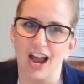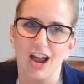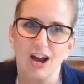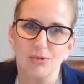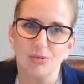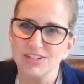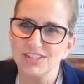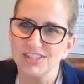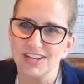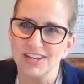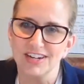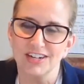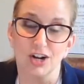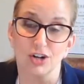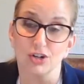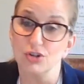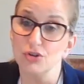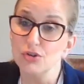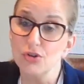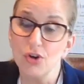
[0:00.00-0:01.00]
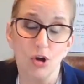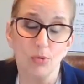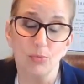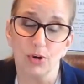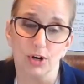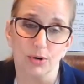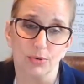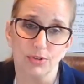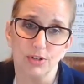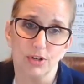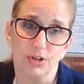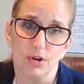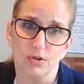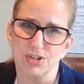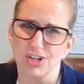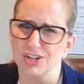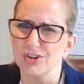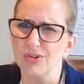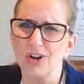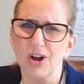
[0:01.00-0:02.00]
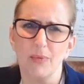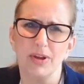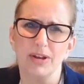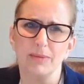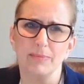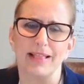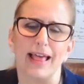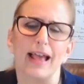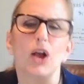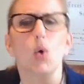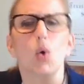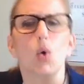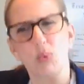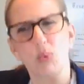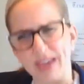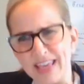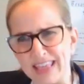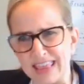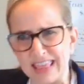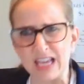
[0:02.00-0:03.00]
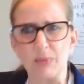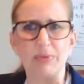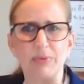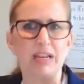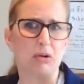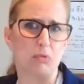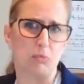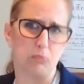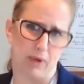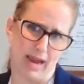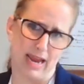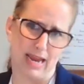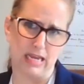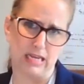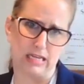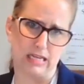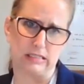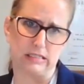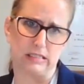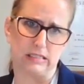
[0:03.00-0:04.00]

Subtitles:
I always say, do your homework when you negotiate. Don't go in and be like, we think we need a raise